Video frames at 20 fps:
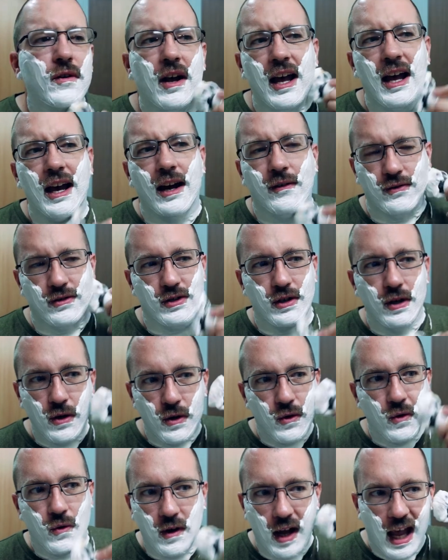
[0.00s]
have
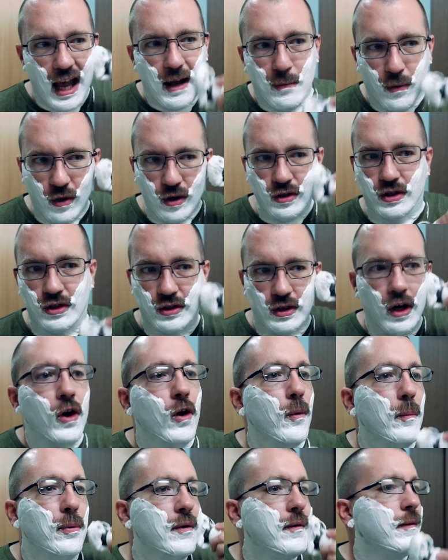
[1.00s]
to add more
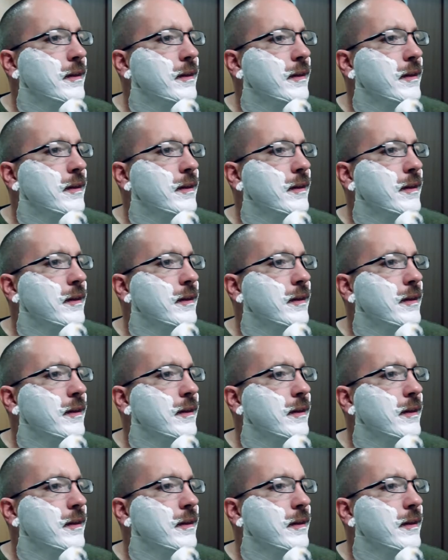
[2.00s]
soap.